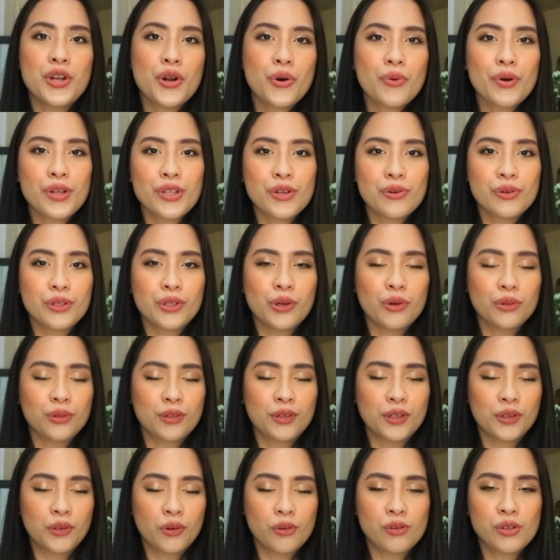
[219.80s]
know when you would go to
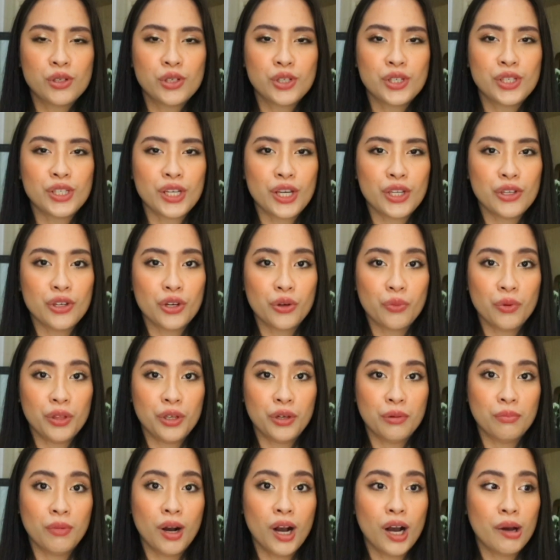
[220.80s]
the groceries and you're with
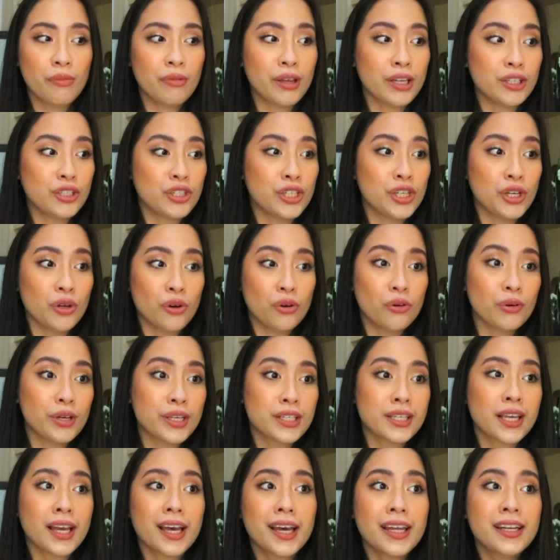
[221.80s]
your mom and she
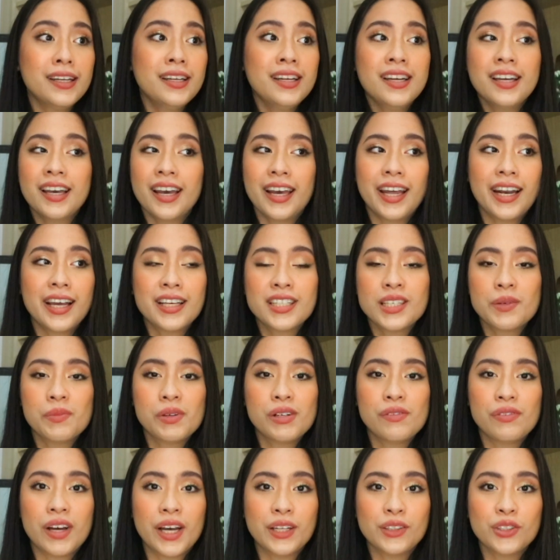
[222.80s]
always had an SM
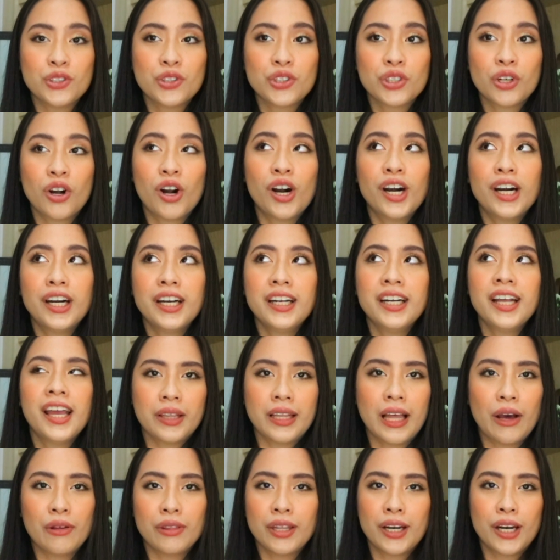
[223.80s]
Advantage card.
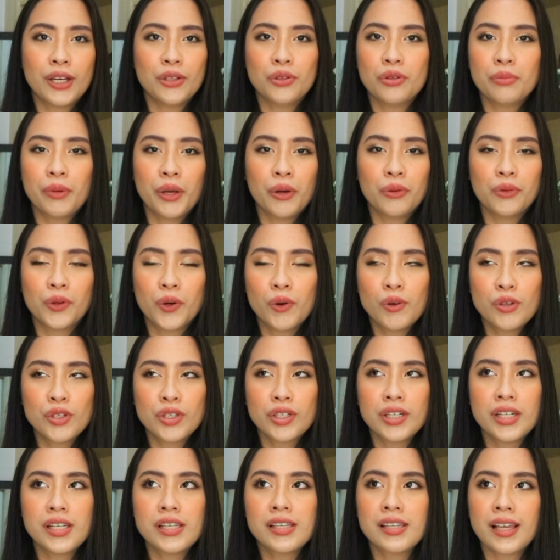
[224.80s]
Now that I do my own
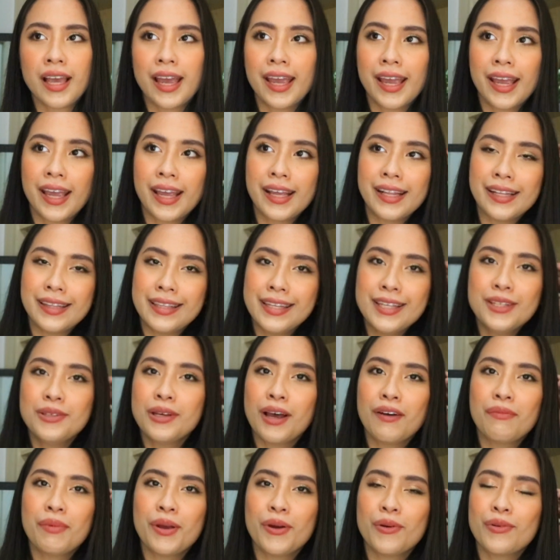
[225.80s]
groceries, I need to
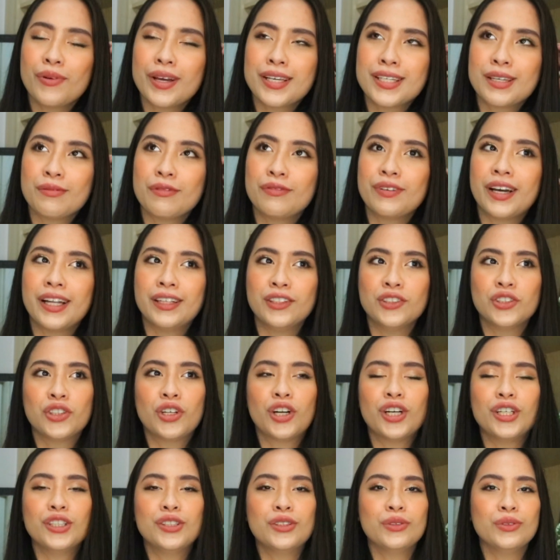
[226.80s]
have my own SM Advantage
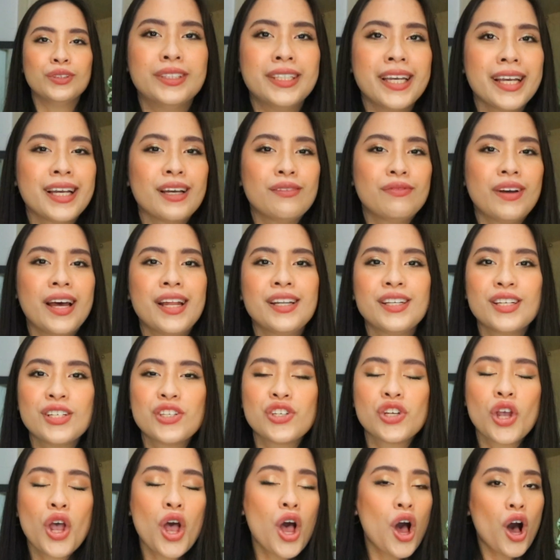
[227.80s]
card to take
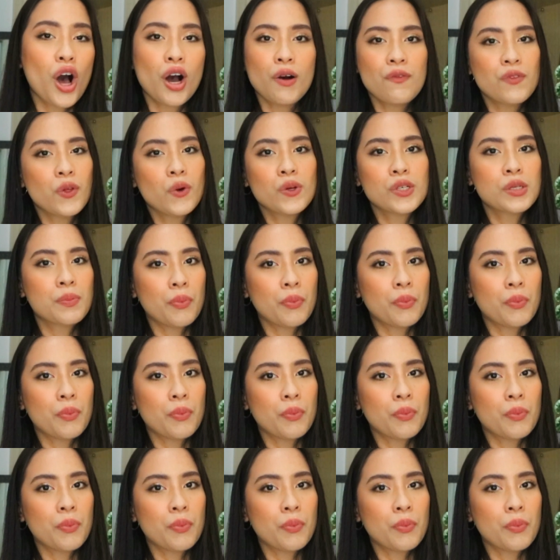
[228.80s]
advantage of those